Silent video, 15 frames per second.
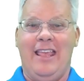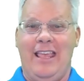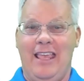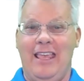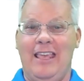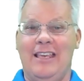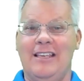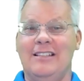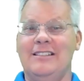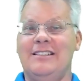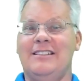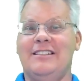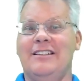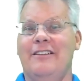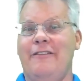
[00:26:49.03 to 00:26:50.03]

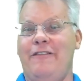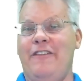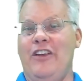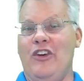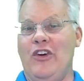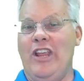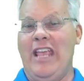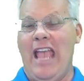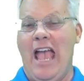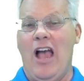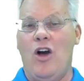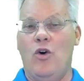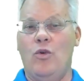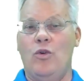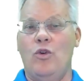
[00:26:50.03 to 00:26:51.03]
is figuring
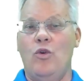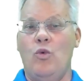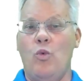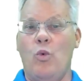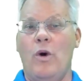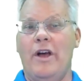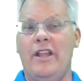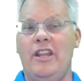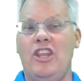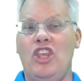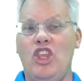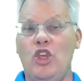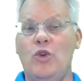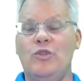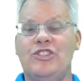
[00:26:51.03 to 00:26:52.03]
out what
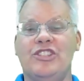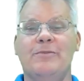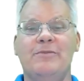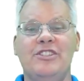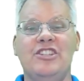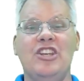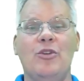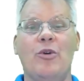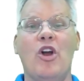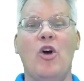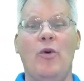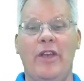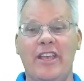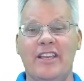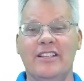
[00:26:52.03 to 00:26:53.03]
U sub 0
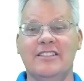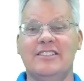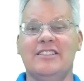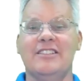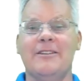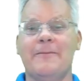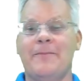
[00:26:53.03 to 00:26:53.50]
is.